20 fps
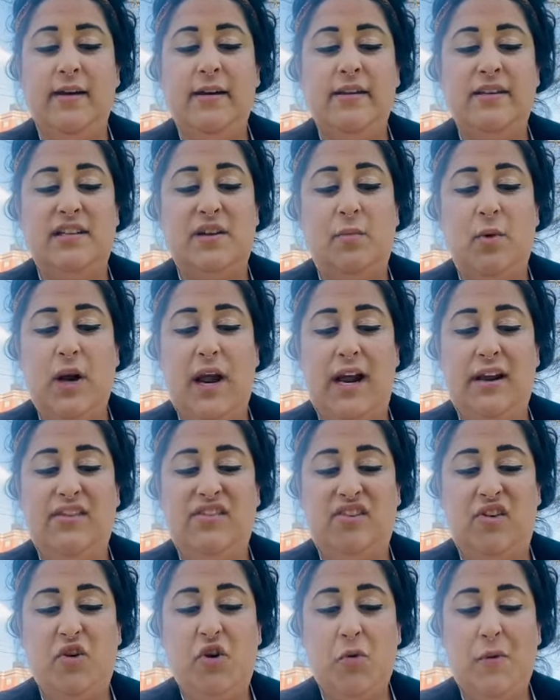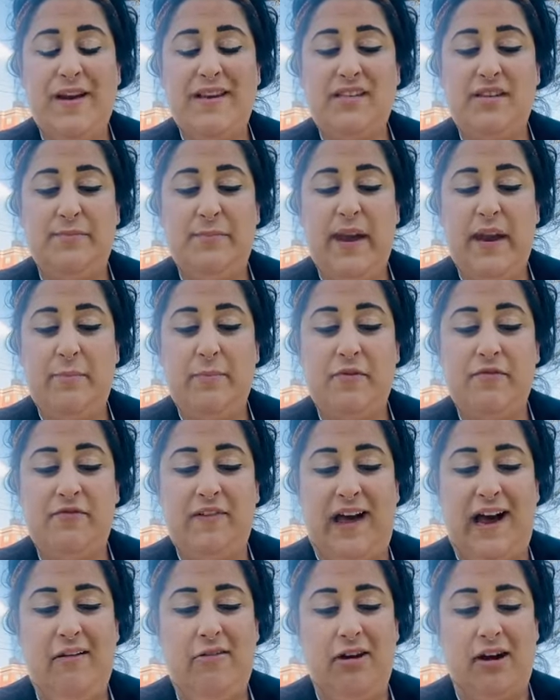Someone had thrown away some paper
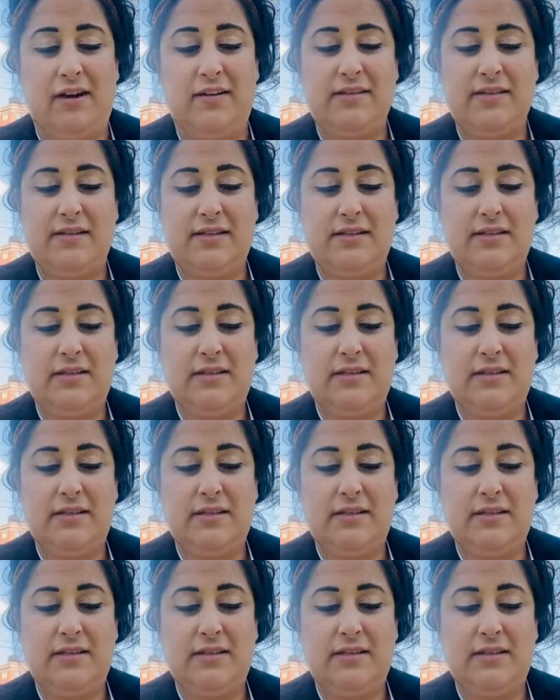flowers.